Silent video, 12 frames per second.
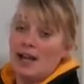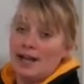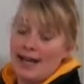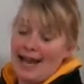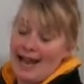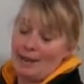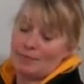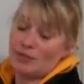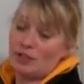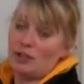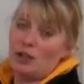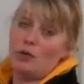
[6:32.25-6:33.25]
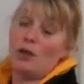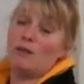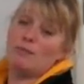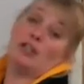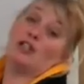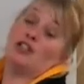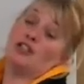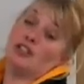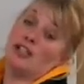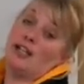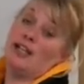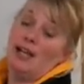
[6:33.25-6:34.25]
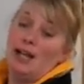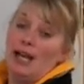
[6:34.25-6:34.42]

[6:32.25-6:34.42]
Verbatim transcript: an absolute emergency